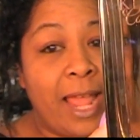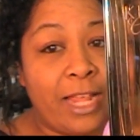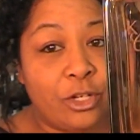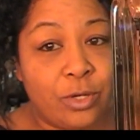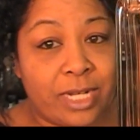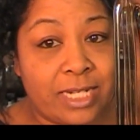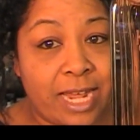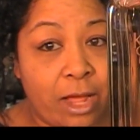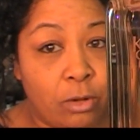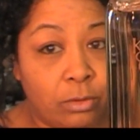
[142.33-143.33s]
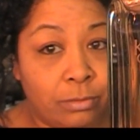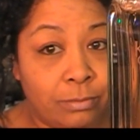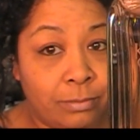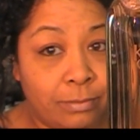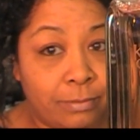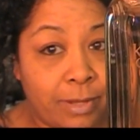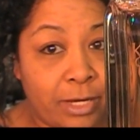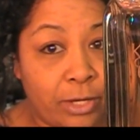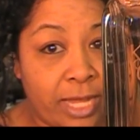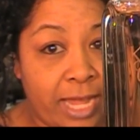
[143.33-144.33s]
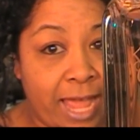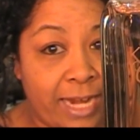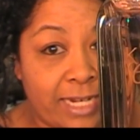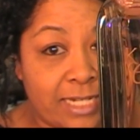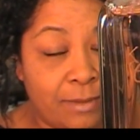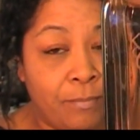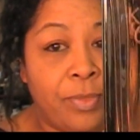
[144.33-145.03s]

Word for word: as you can tell by looking at it.